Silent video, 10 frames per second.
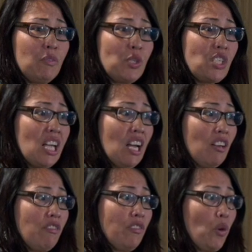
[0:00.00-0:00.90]
which I
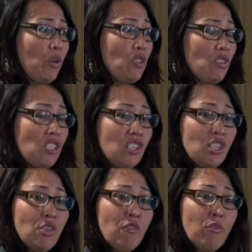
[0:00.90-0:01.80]
have no interest to
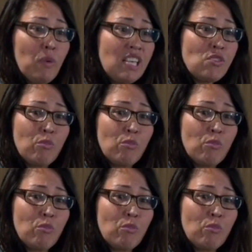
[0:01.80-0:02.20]
euphemize